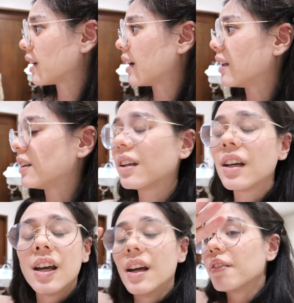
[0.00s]
And
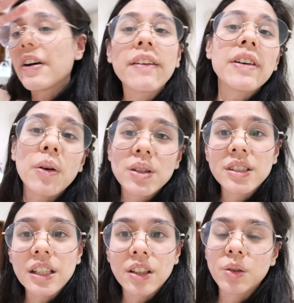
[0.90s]
five hours
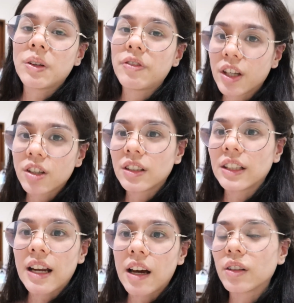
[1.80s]
later, we figured
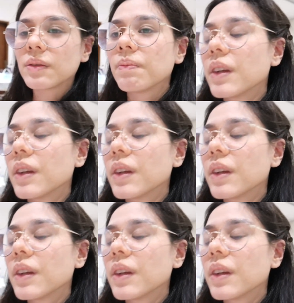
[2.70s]
it out.